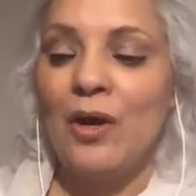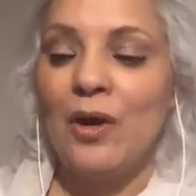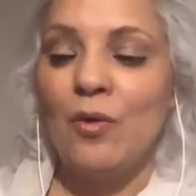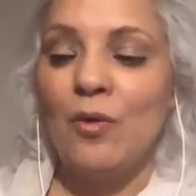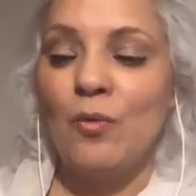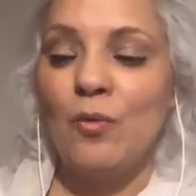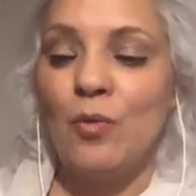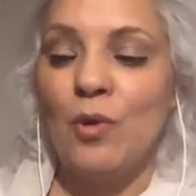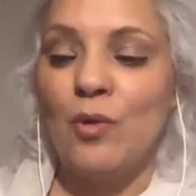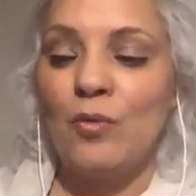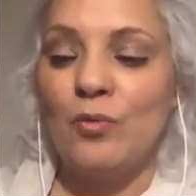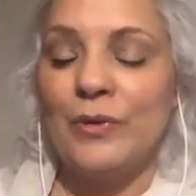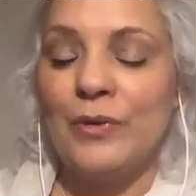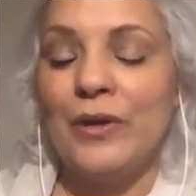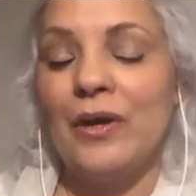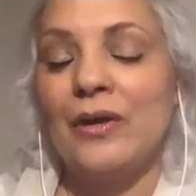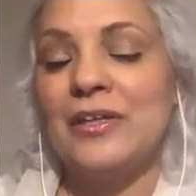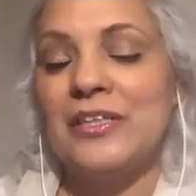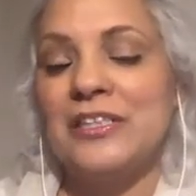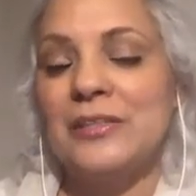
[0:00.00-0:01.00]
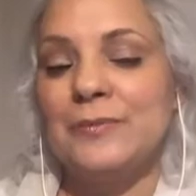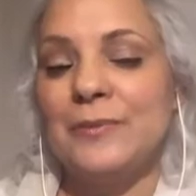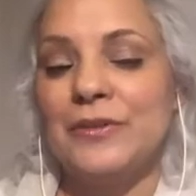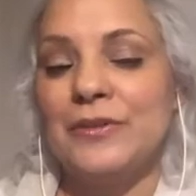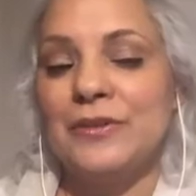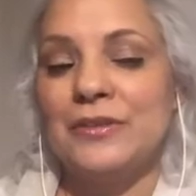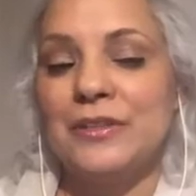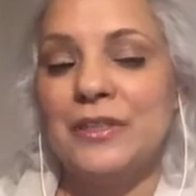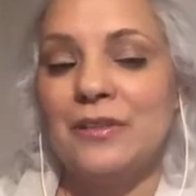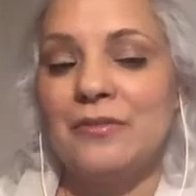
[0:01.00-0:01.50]
what we are
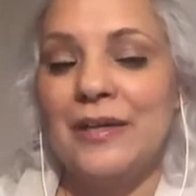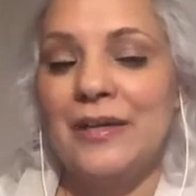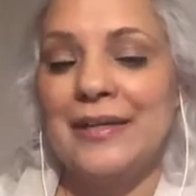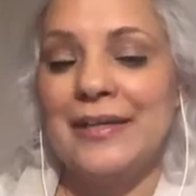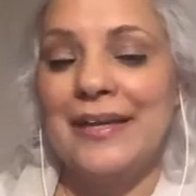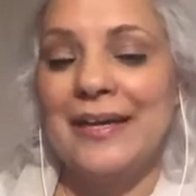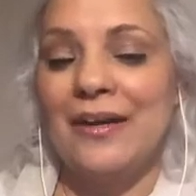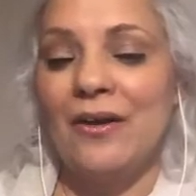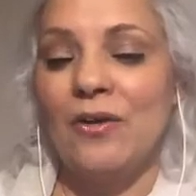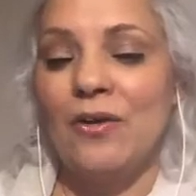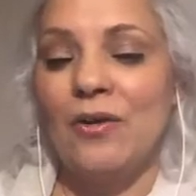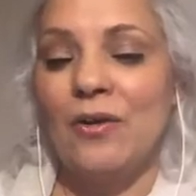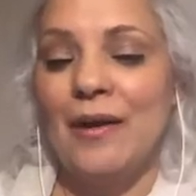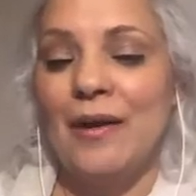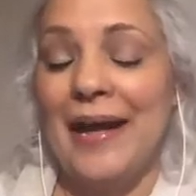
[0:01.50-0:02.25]
experiencing right now